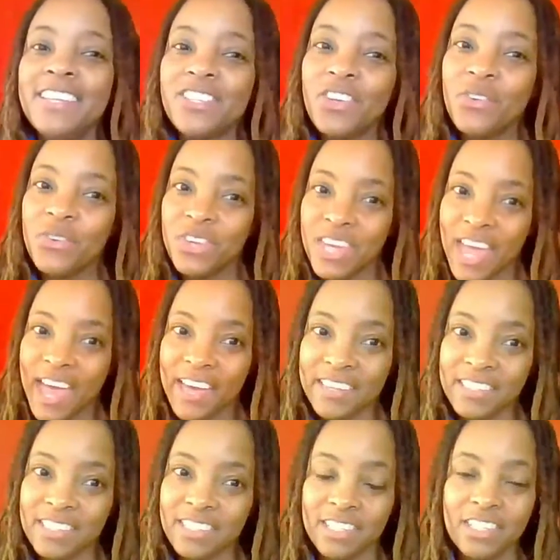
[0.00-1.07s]
So
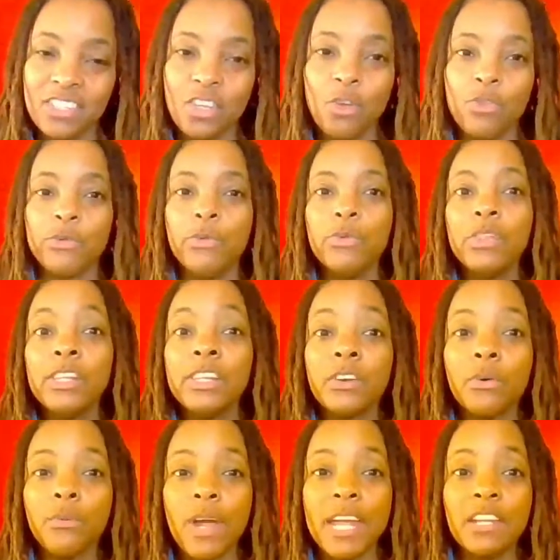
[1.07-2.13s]
yes, so through the
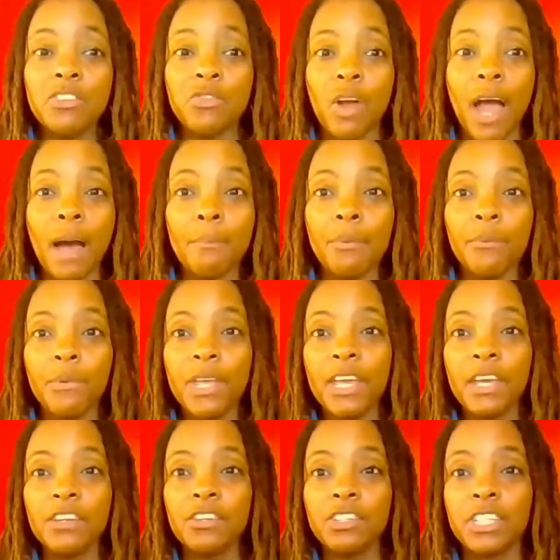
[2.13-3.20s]
little raindrop,
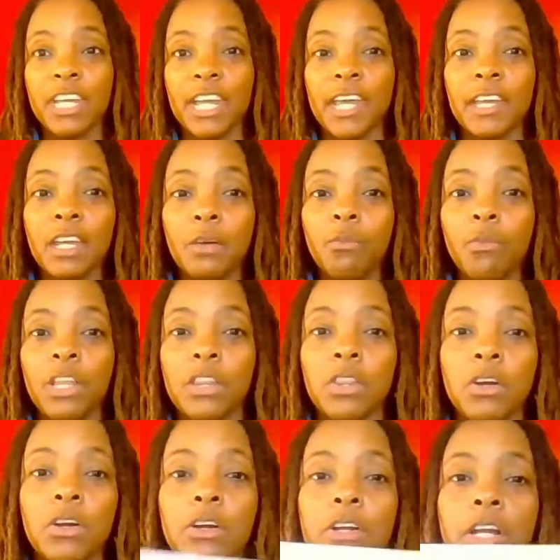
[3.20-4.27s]
we understand and we
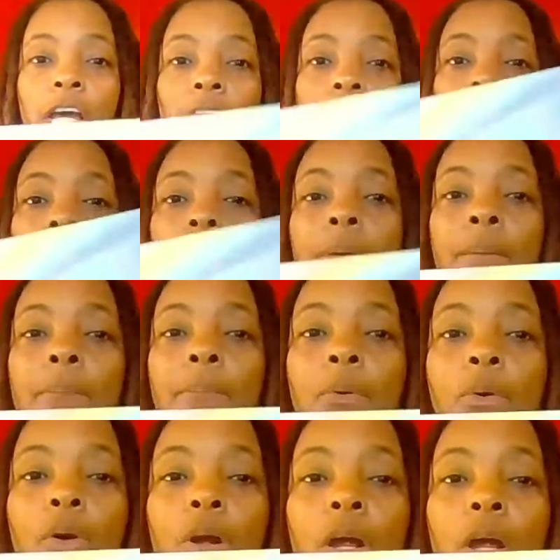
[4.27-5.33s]
learn a little bit
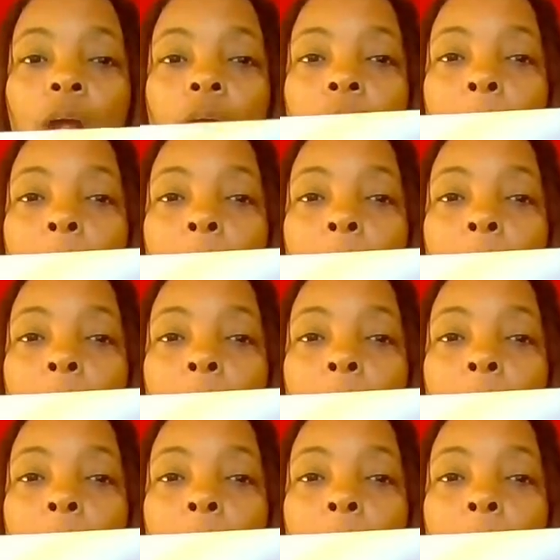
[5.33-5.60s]
more